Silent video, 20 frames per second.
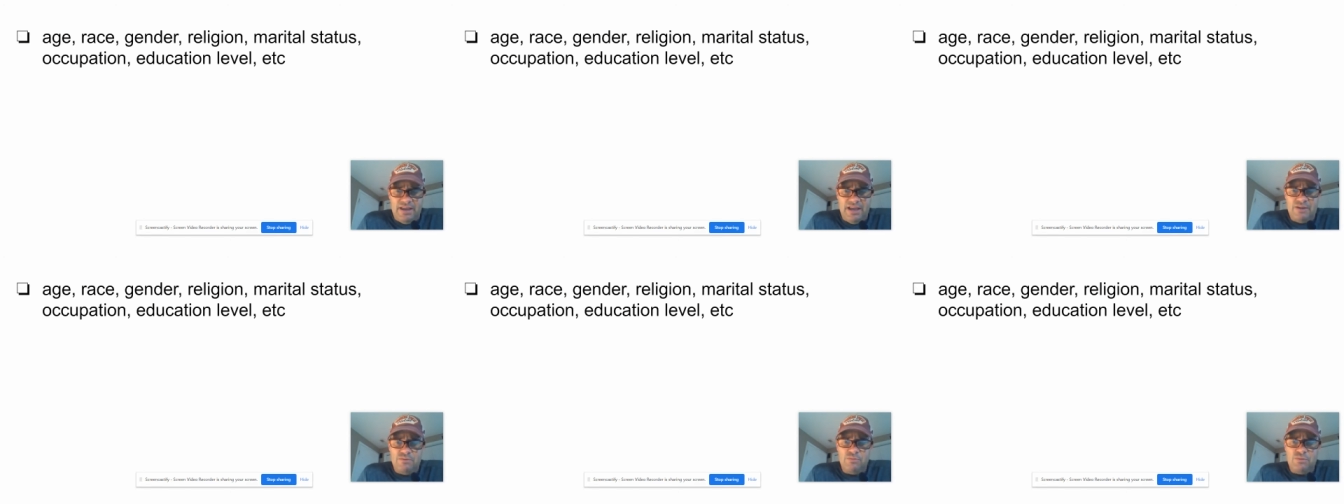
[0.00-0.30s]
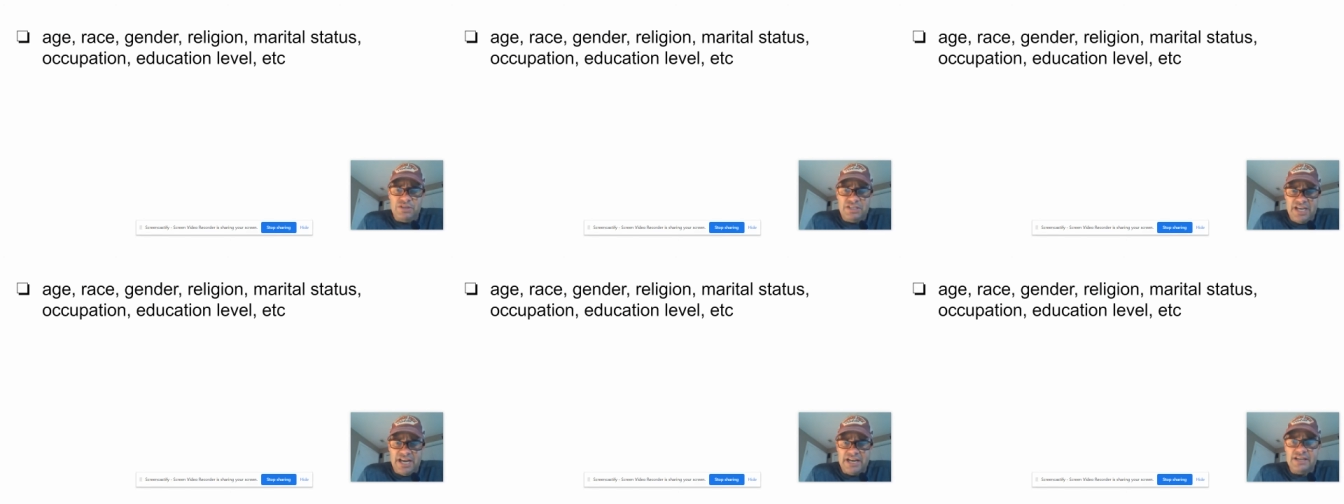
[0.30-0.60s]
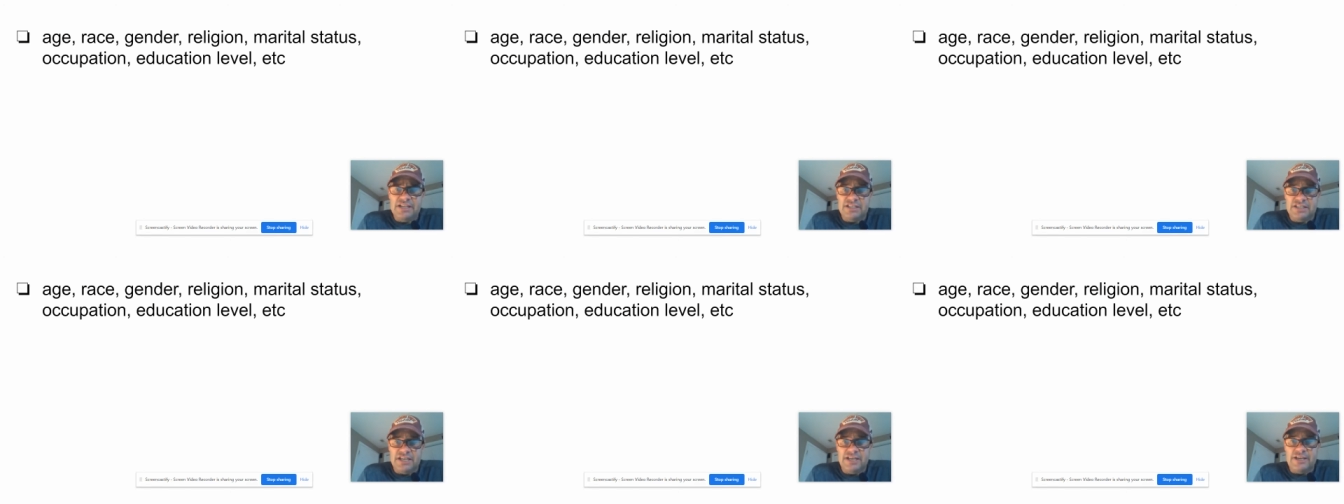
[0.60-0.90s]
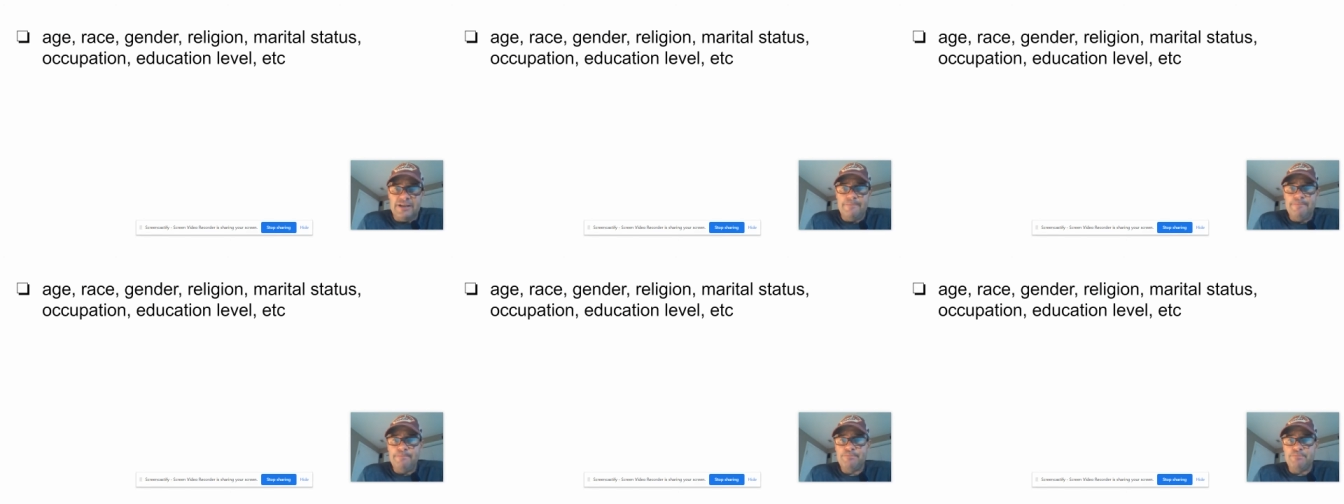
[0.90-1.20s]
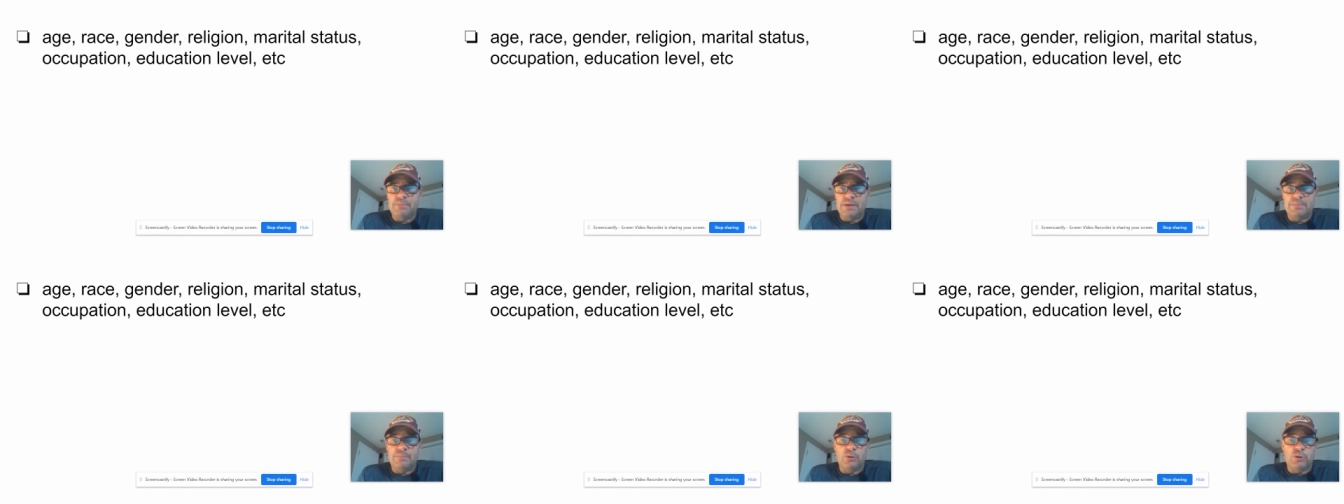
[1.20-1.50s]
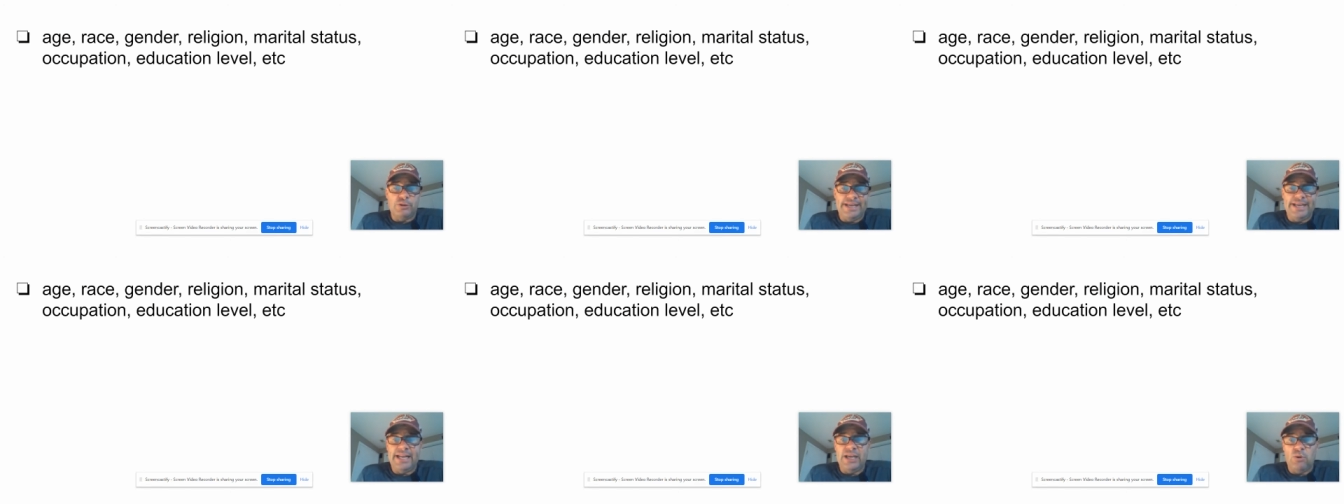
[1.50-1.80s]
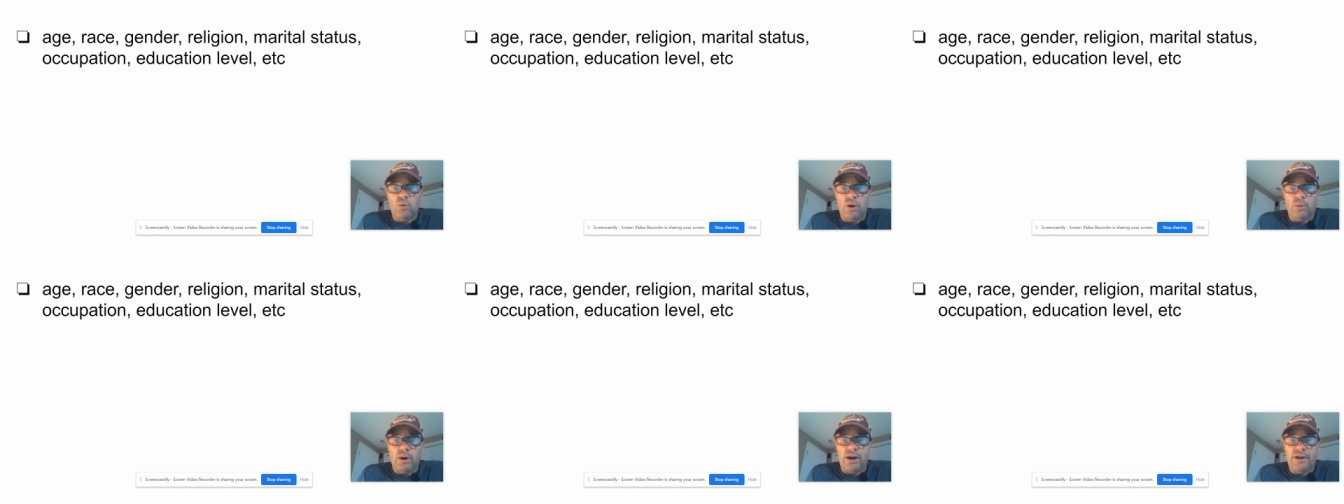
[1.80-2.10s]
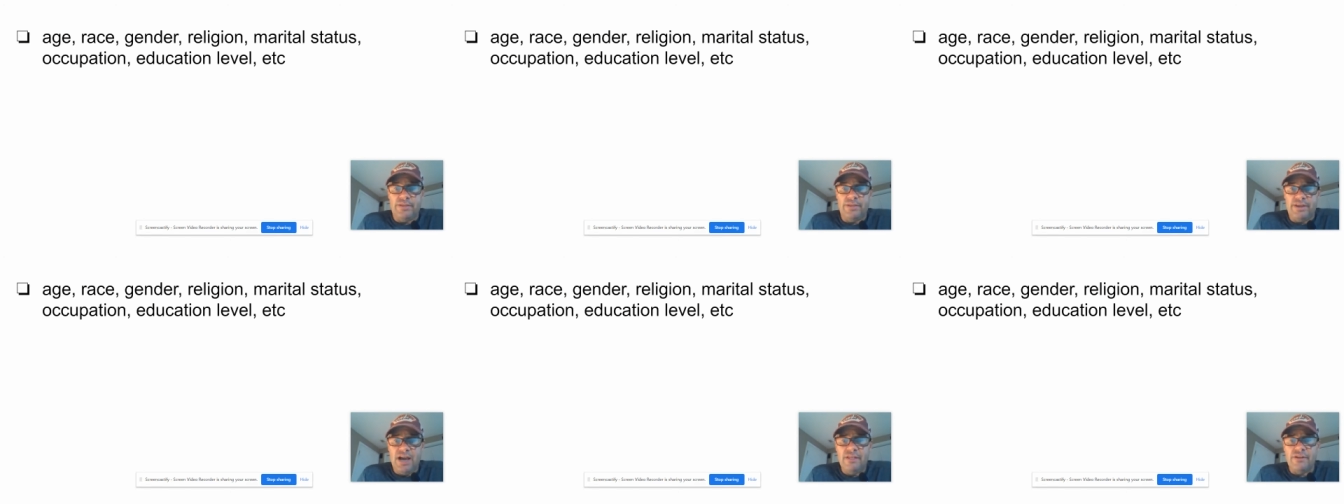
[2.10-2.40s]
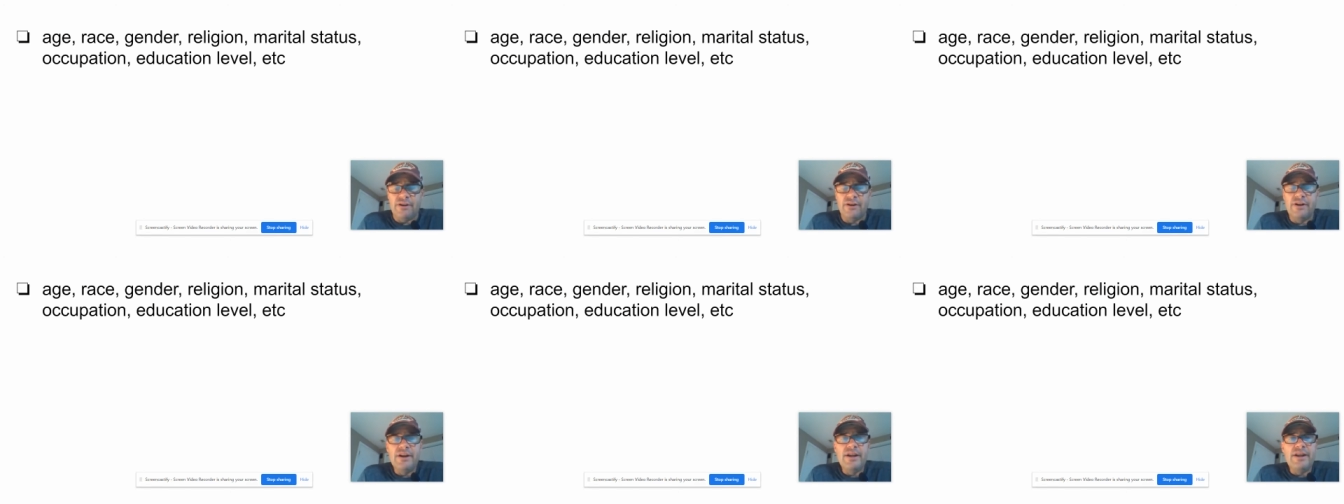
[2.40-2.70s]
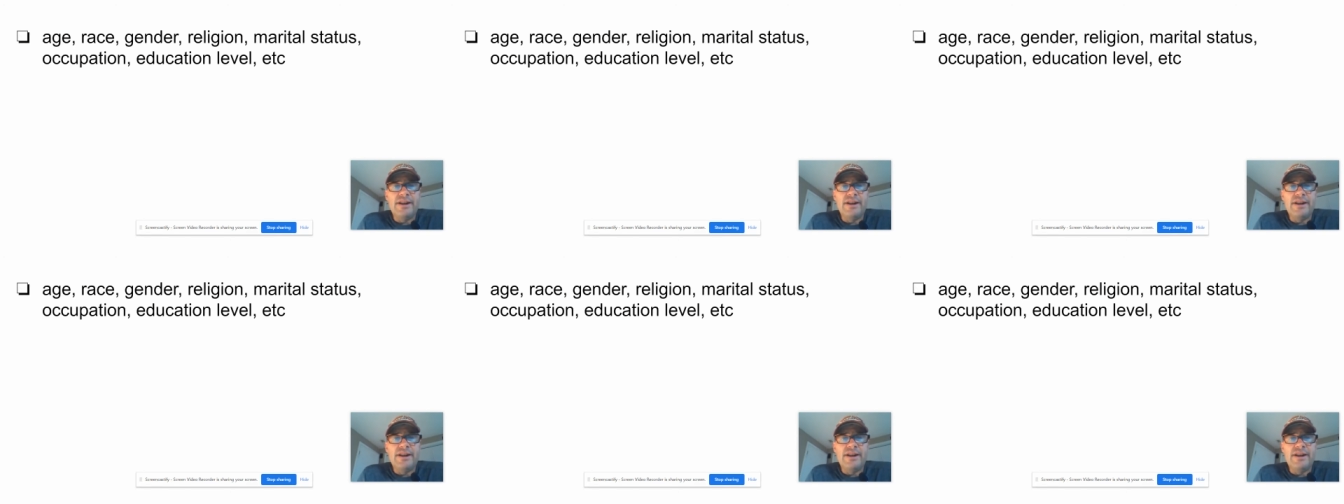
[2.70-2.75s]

and we tend to see people leaning one way or the other.